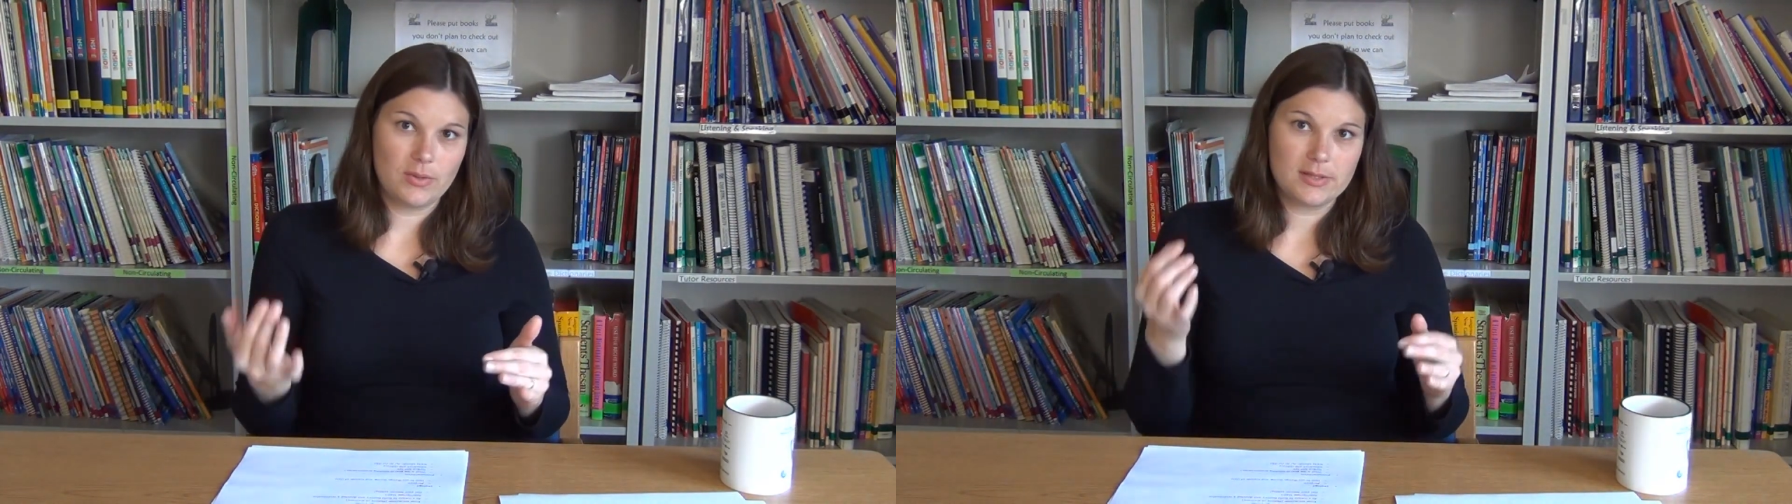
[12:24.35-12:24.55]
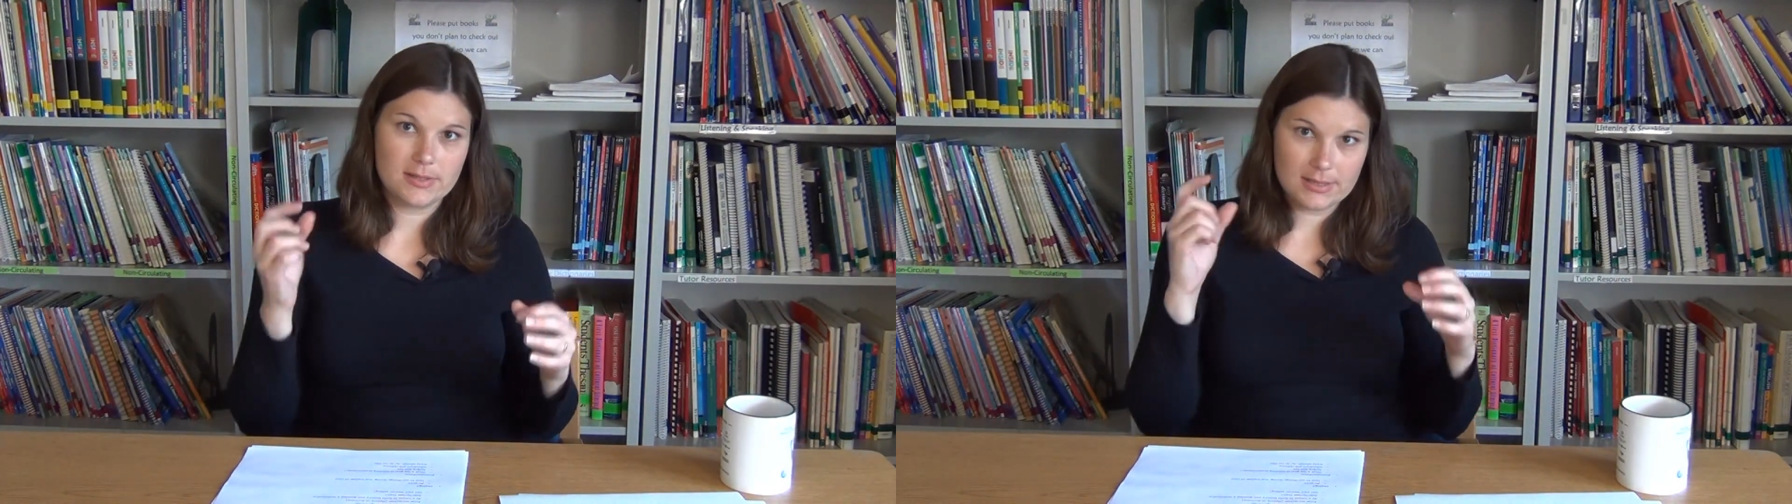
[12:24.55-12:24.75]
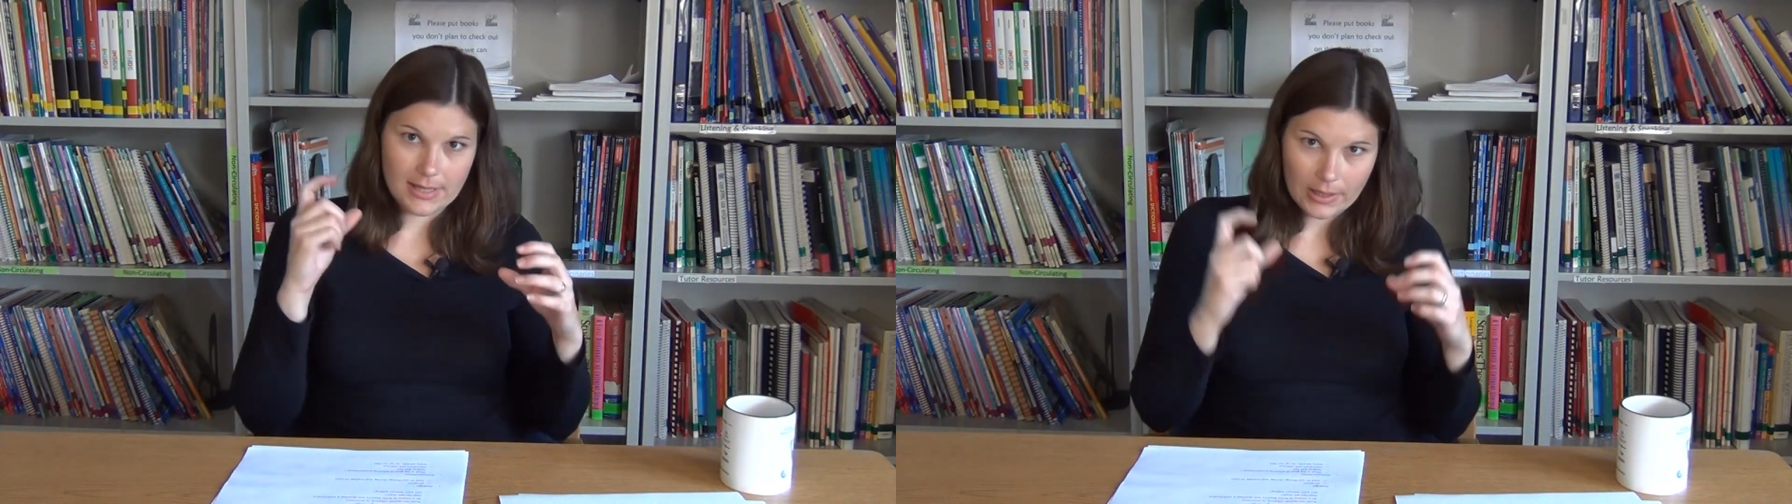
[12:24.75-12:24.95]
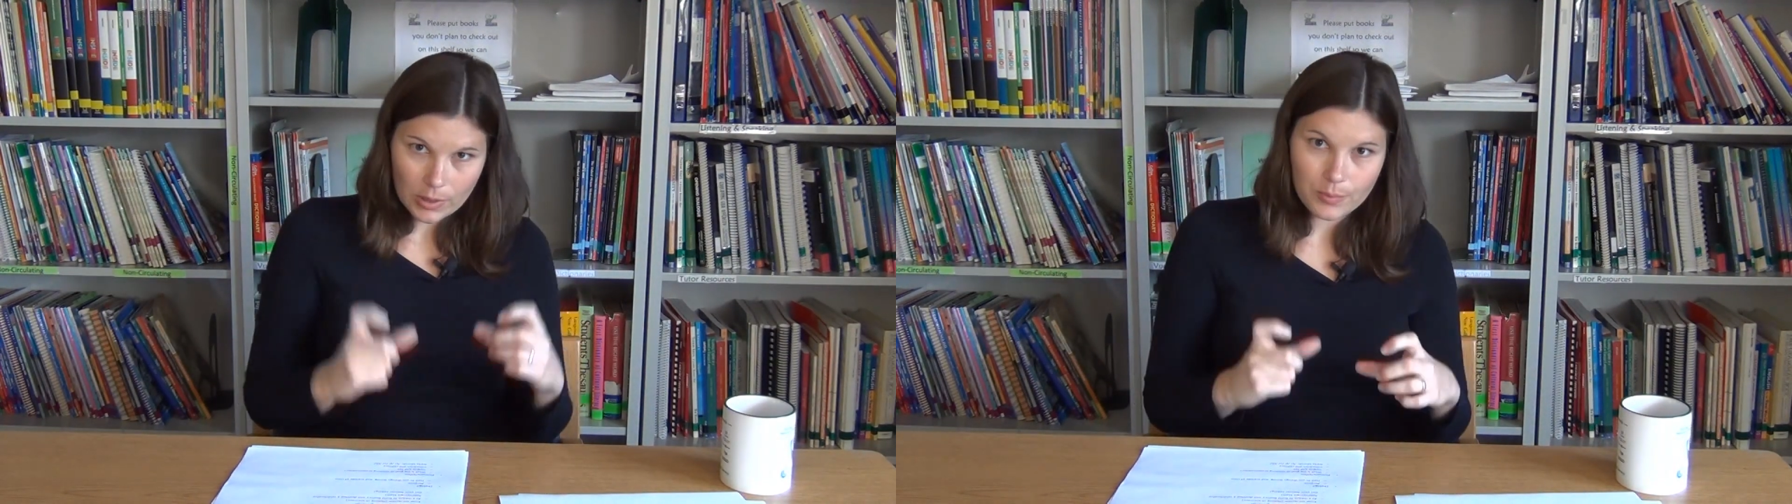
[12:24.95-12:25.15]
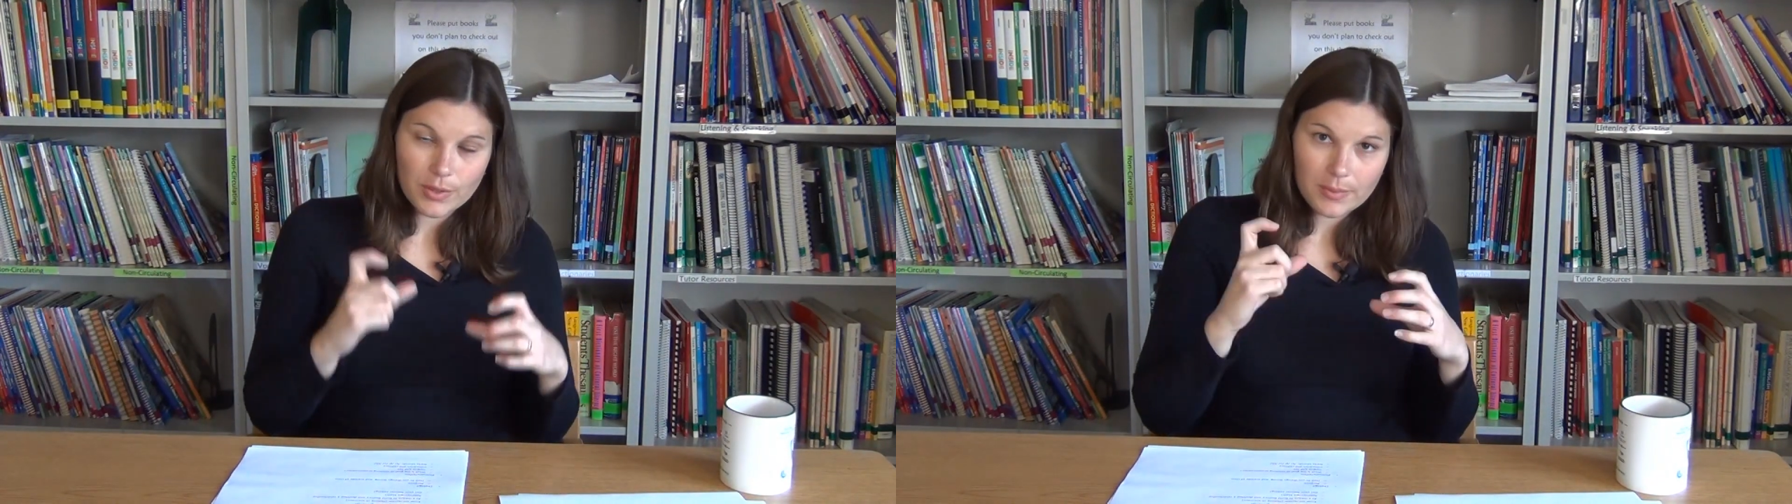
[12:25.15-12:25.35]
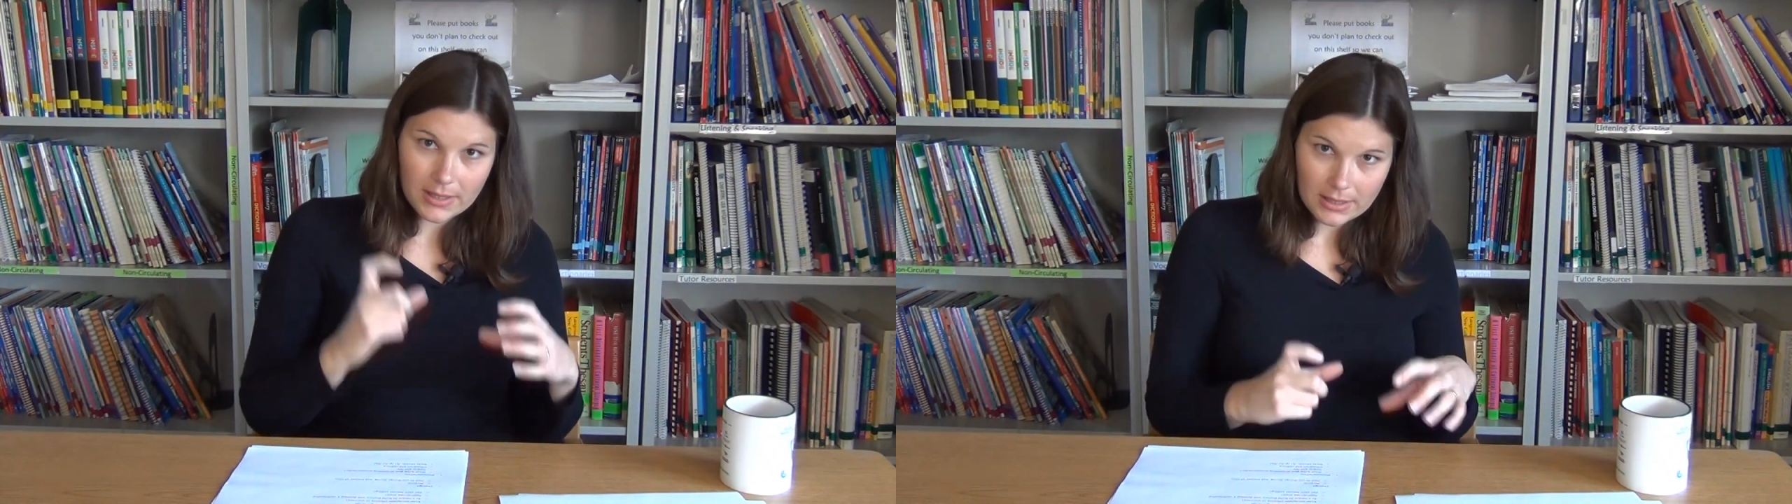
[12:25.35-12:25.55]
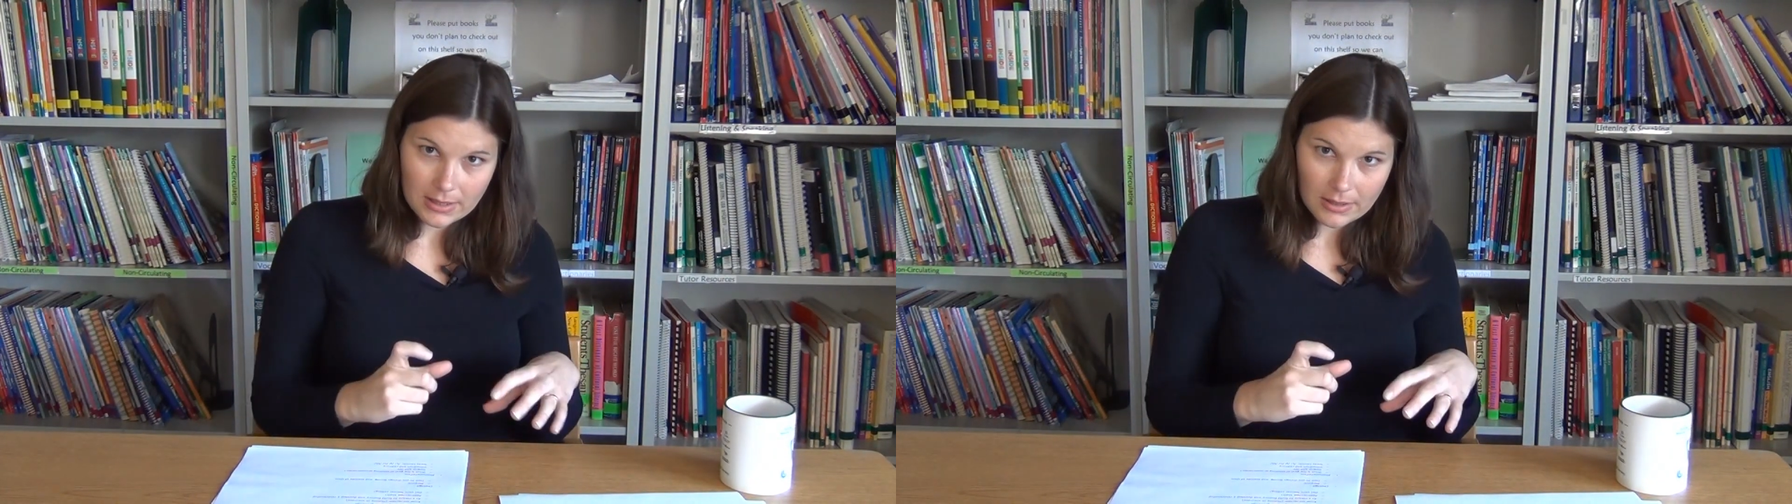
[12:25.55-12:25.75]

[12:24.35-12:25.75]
is to help your beginning